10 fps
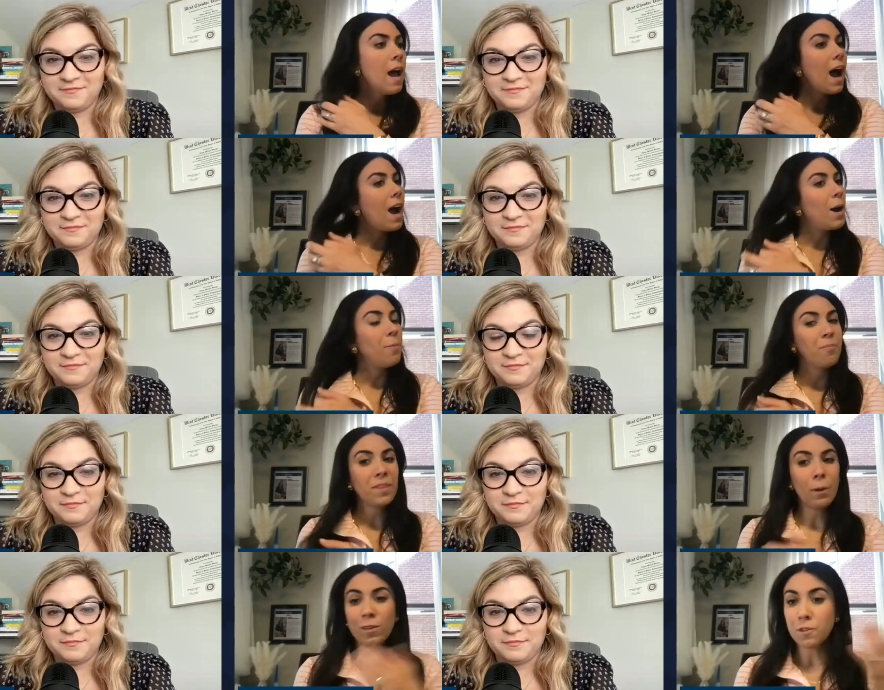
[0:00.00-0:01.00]

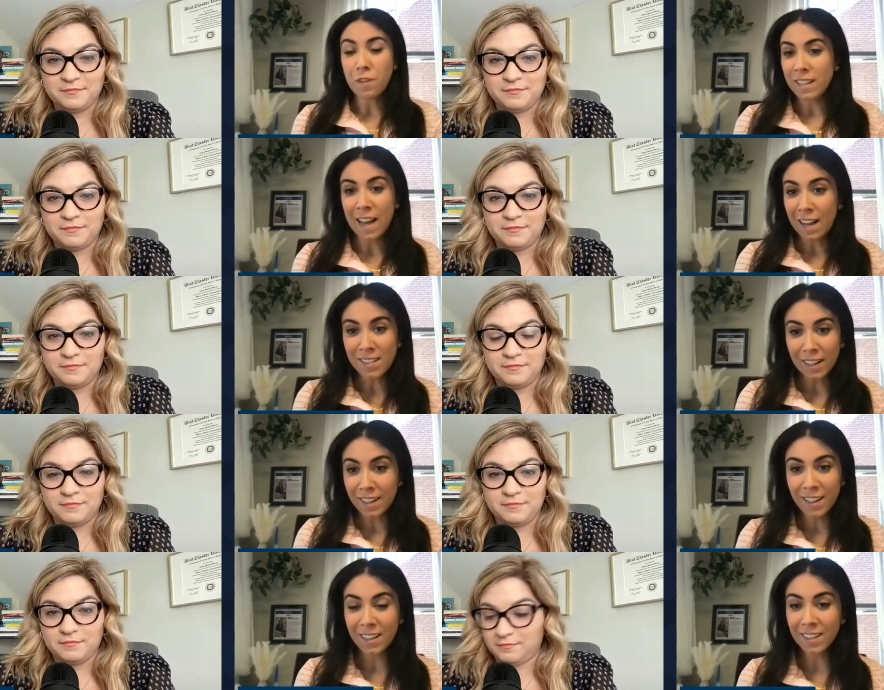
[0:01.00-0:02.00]
Speaker 1: It was a fantastic
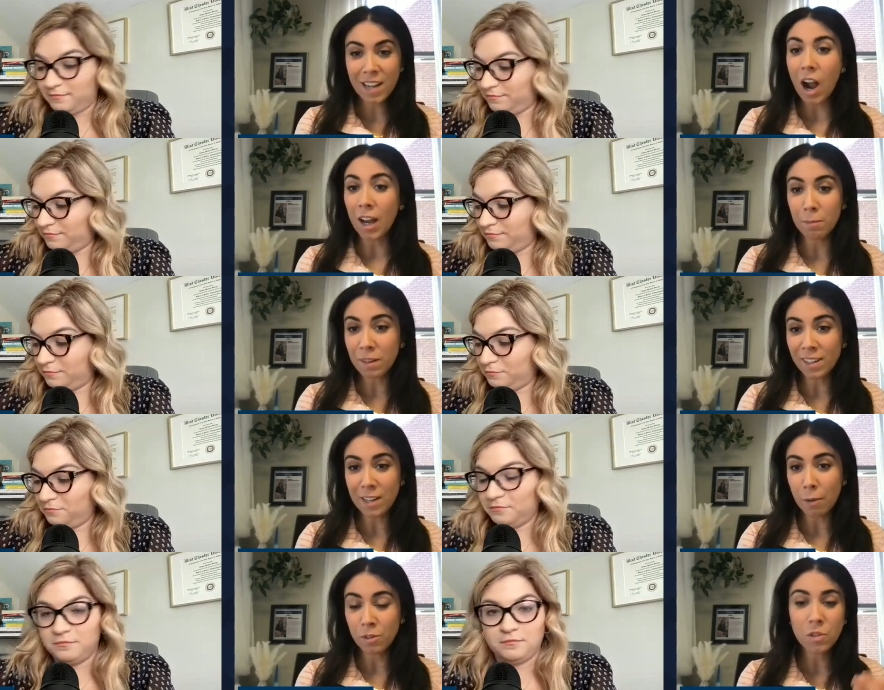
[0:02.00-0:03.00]
time because
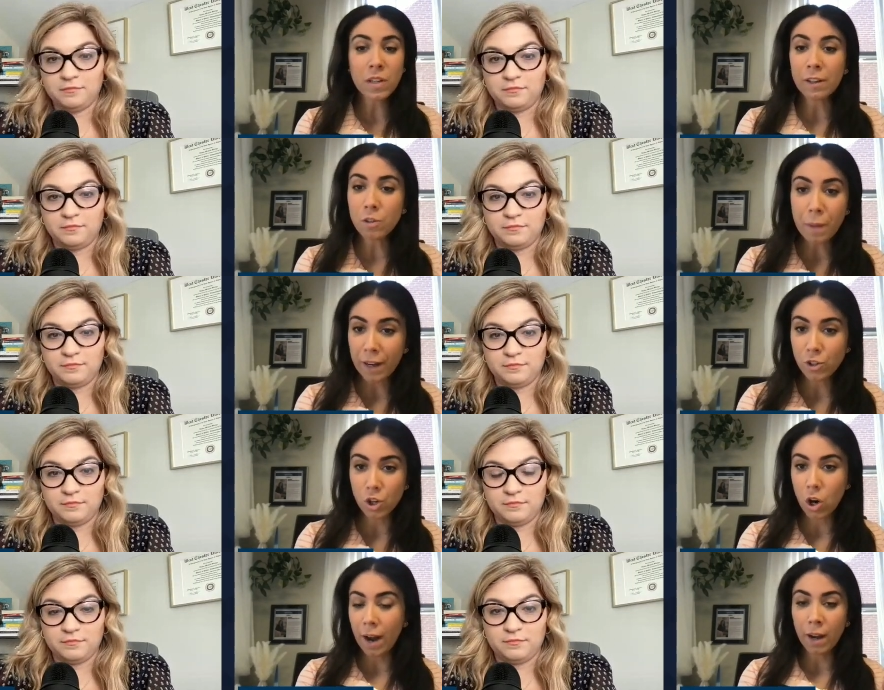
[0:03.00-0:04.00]
I was a sales
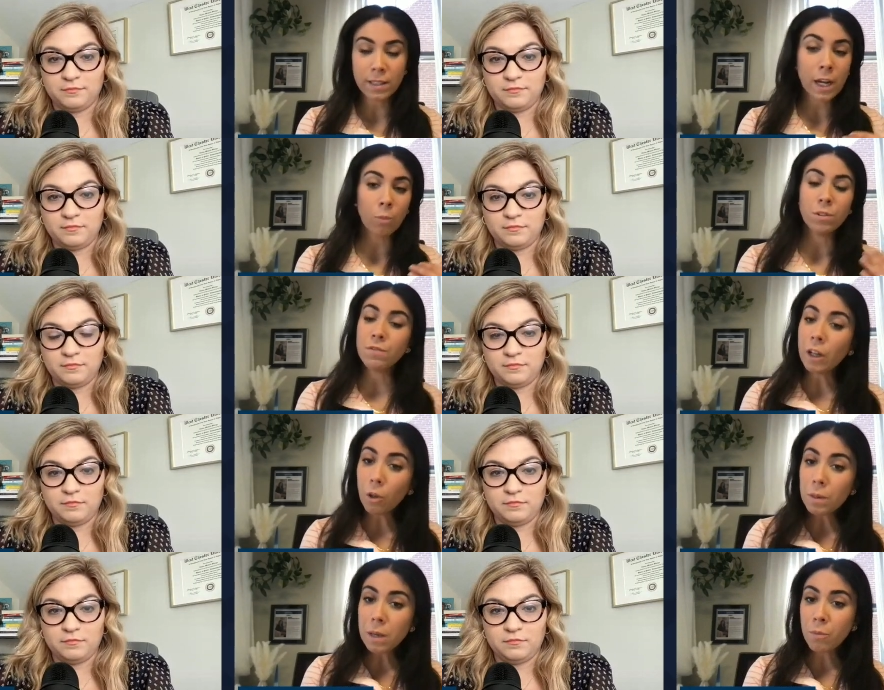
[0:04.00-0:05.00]
manager. I got to help
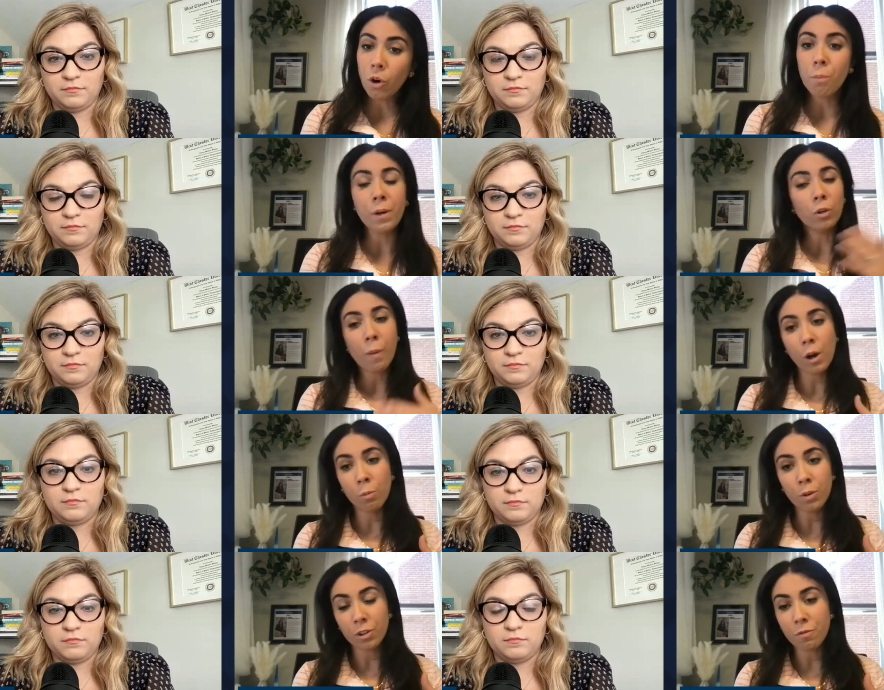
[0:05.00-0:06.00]
develop people, build my own
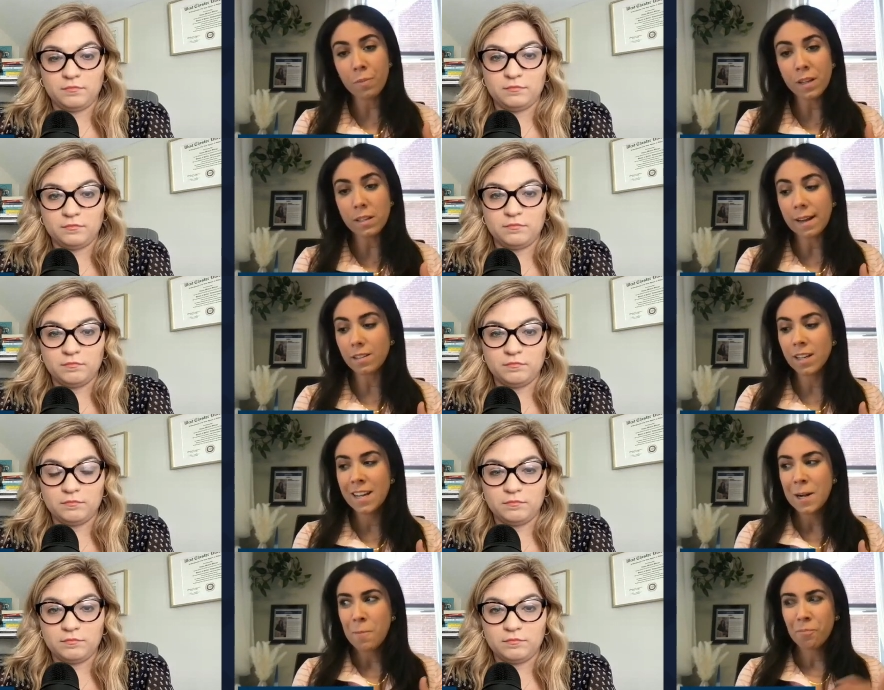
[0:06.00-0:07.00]
book of business,
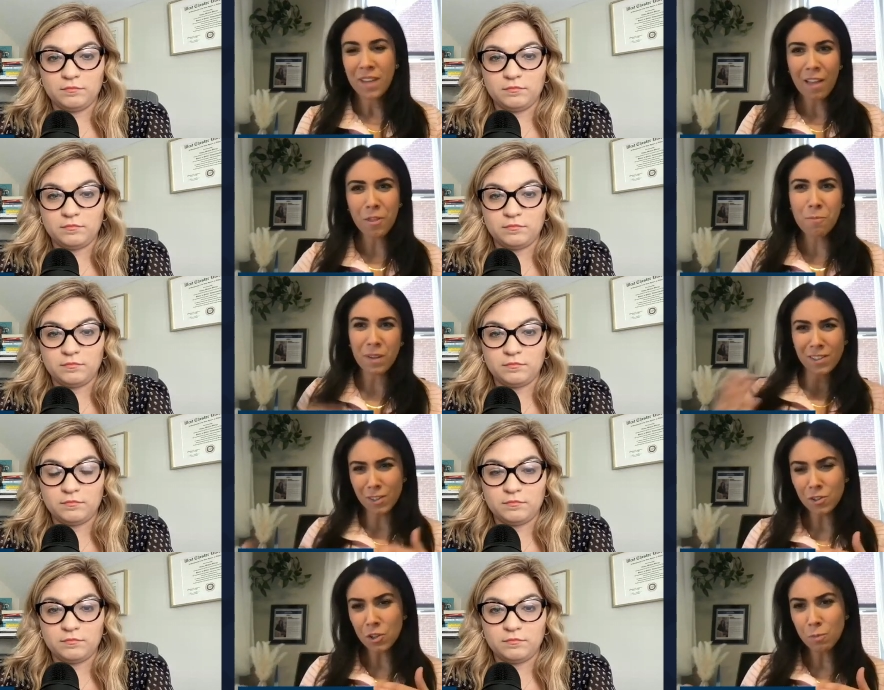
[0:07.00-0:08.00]
get the
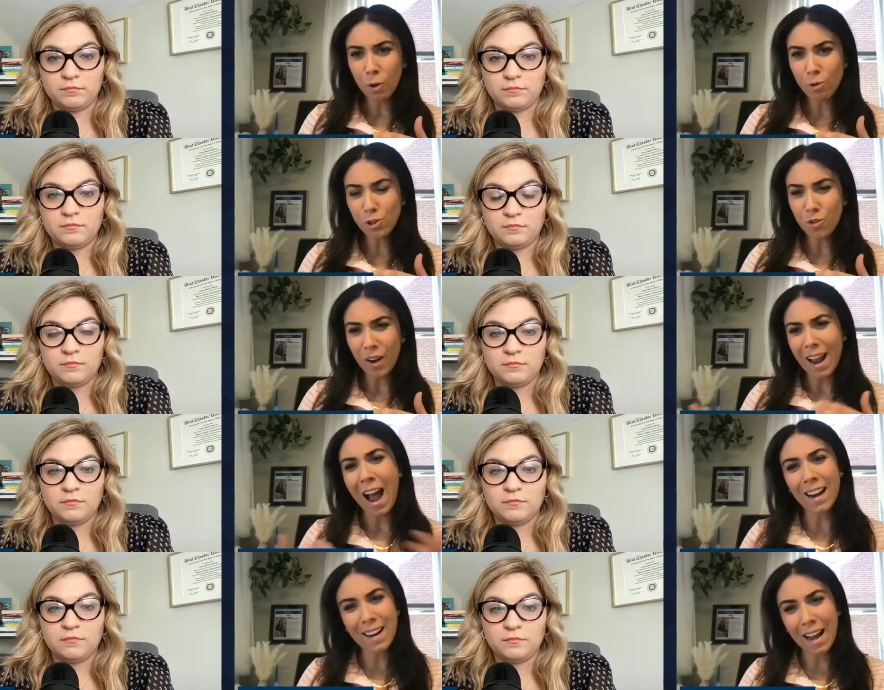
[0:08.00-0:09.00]
business exposure that I
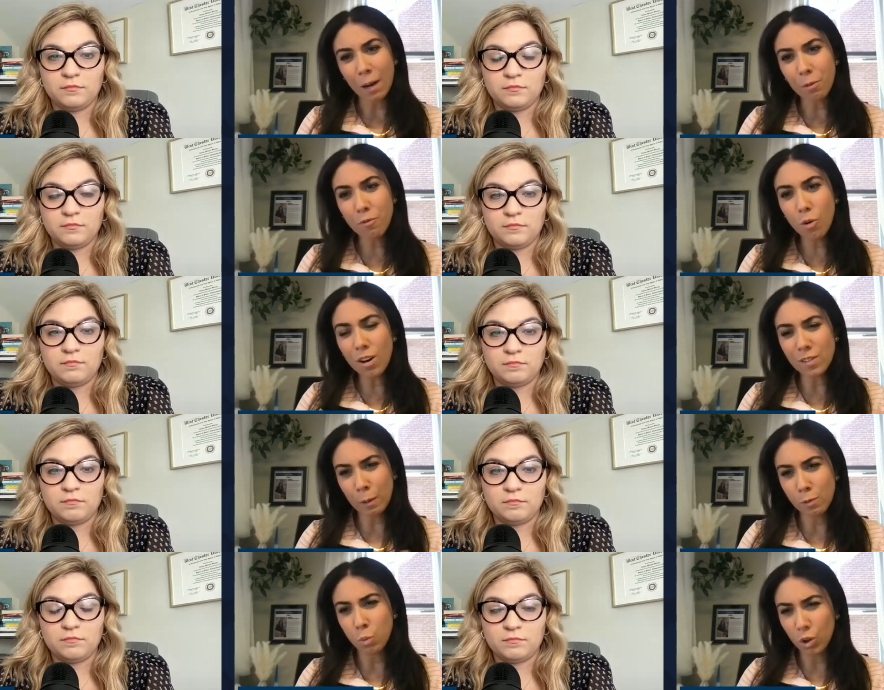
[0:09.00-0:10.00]
hadn't had before as I was